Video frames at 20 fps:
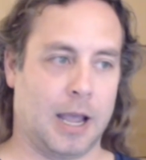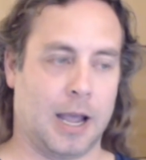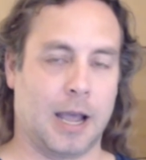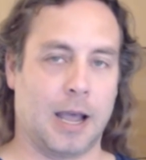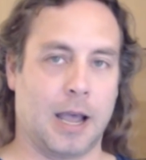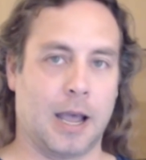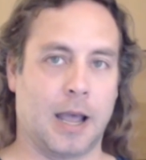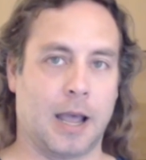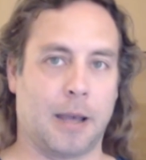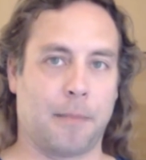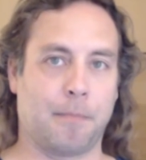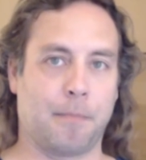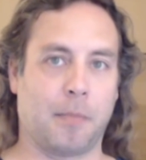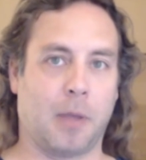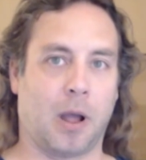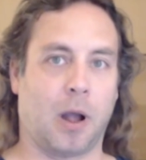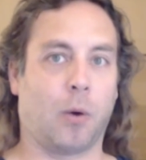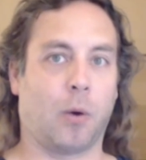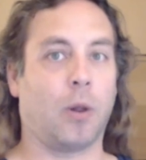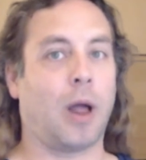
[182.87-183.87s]

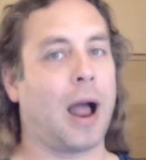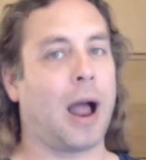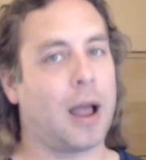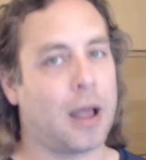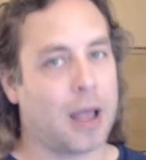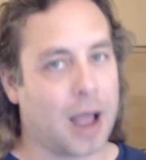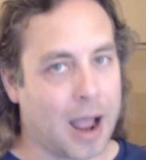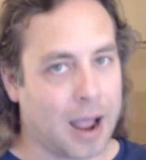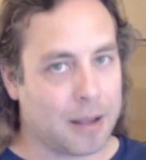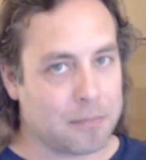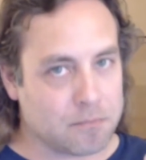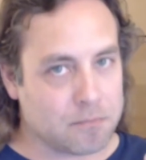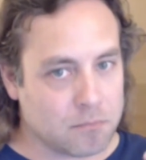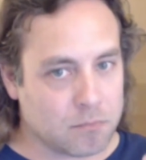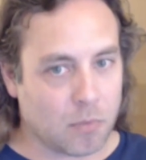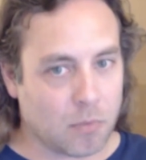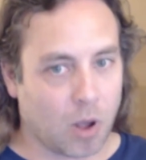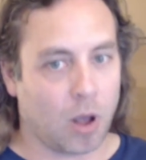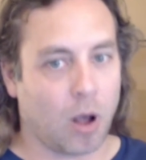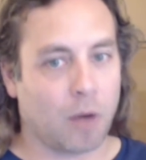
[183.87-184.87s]
Um, I,
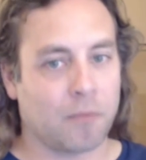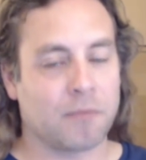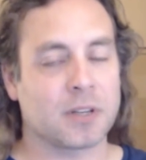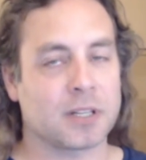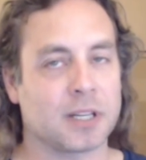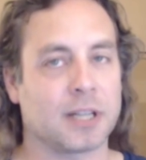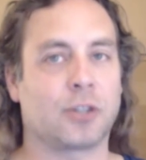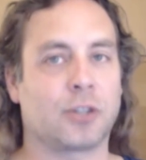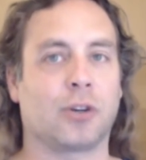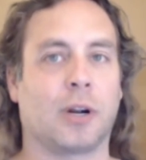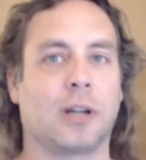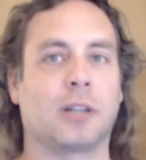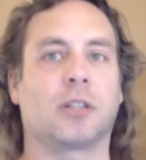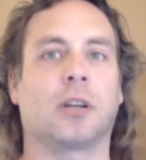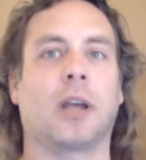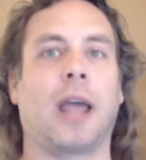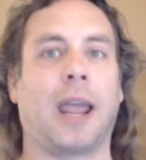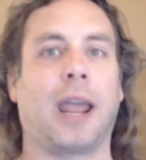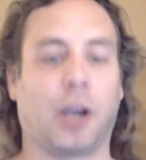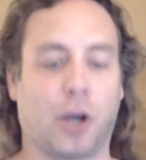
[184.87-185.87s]
am obviously trying
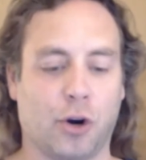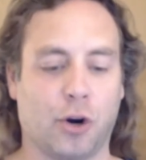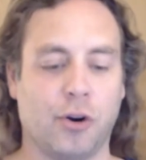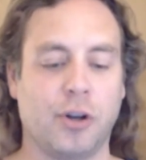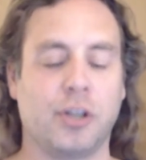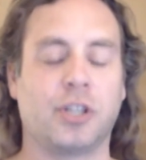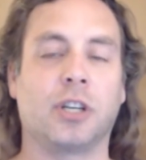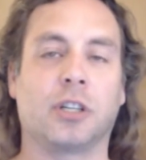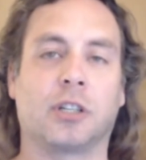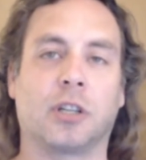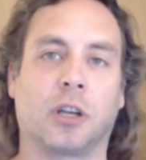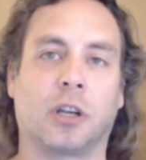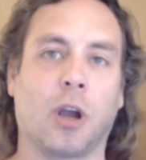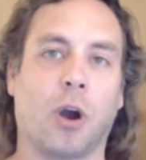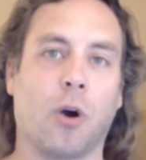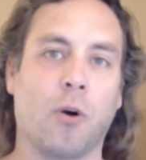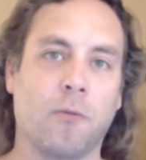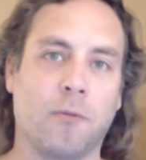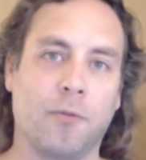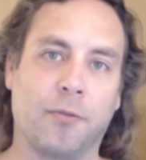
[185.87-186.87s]
to encourage you to
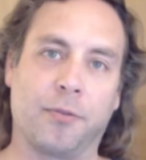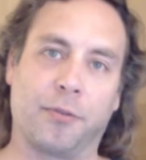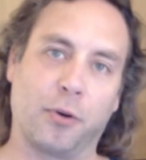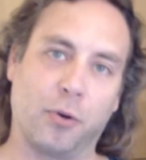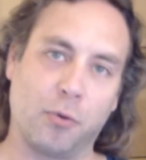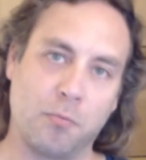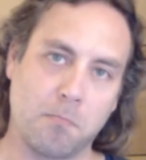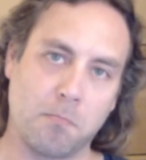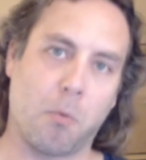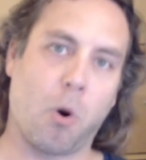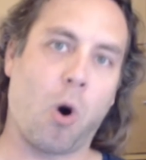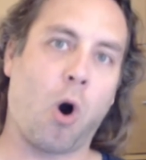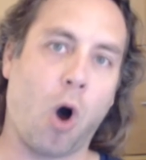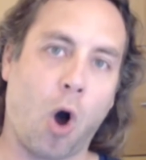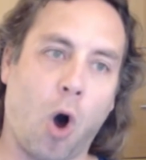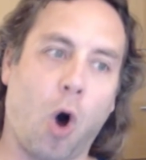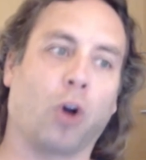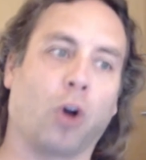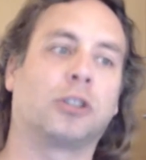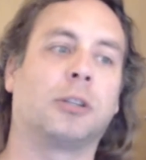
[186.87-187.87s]
go through
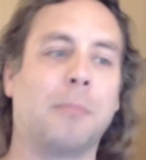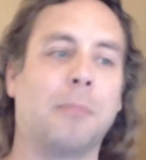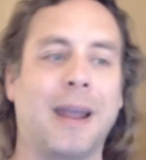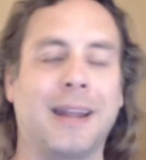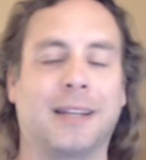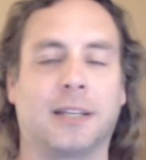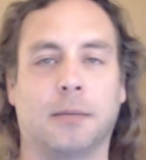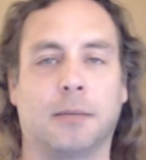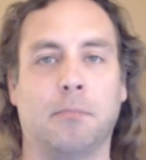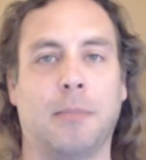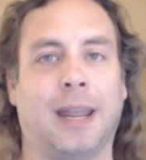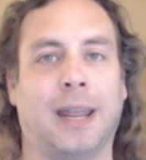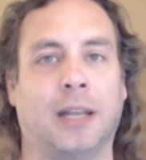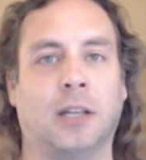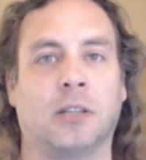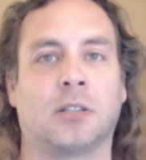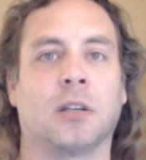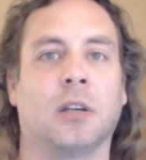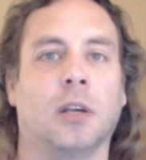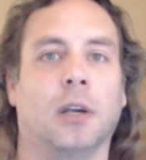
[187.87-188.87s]
more automated
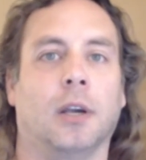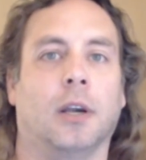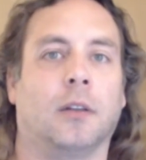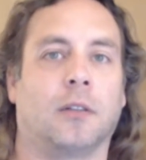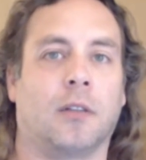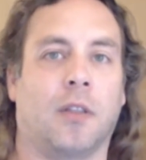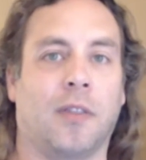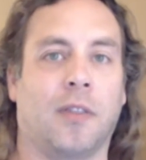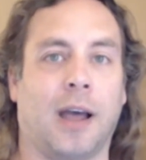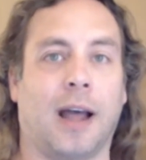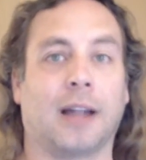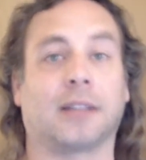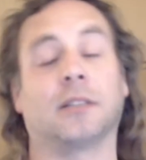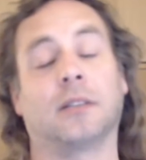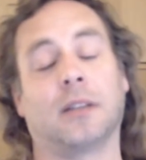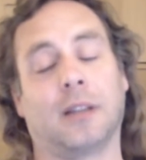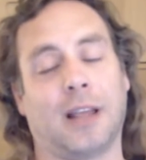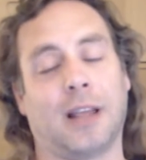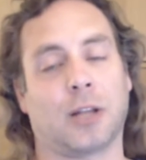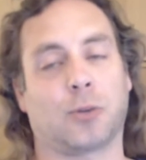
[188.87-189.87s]
means than that,
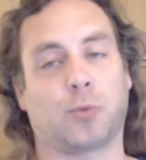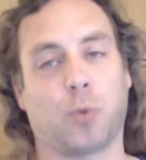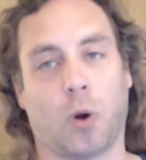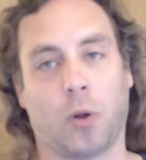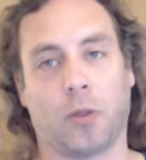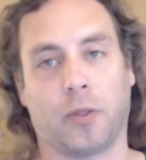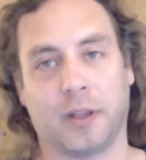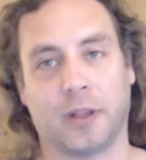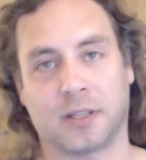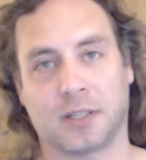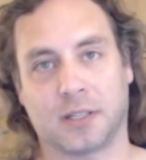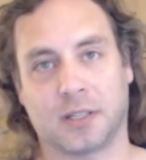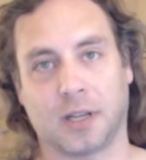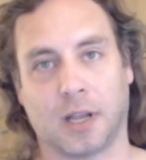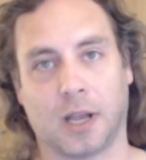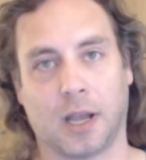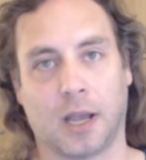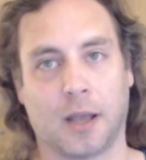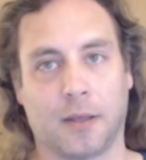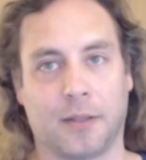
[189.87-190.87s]
and that's what this
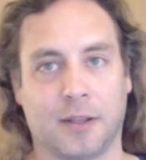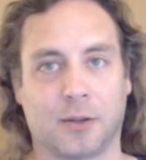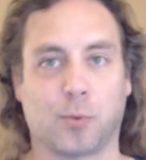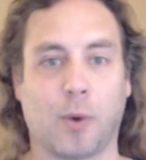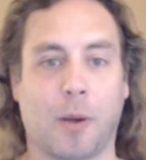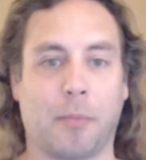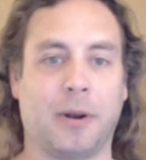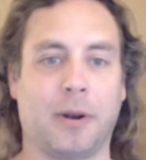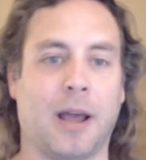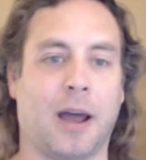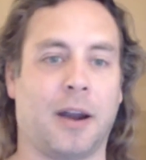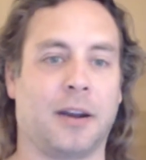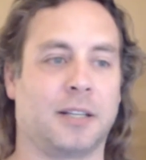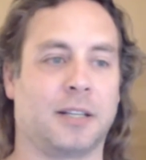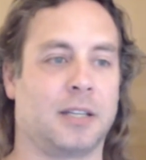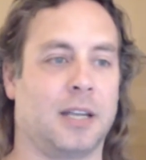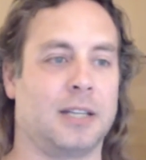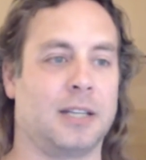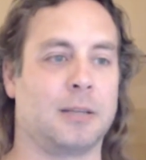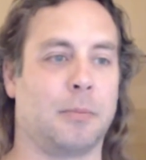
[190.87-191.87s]
uh, this webinar
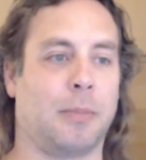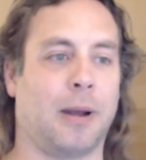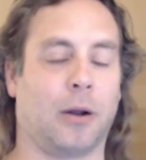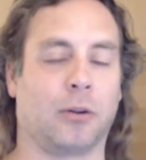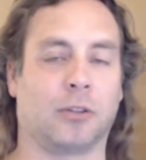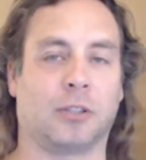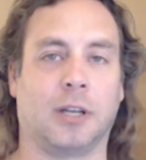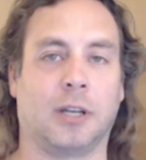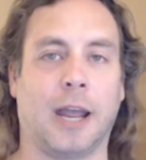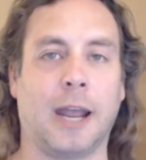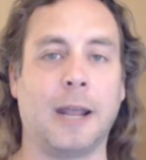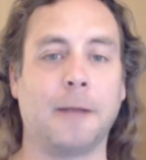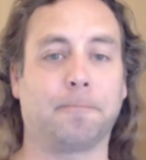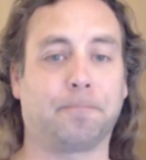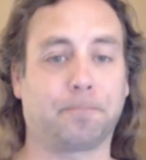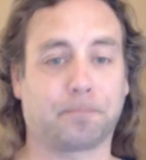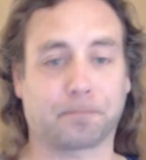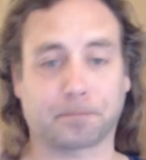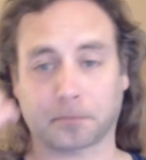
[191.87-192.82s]
is is about today.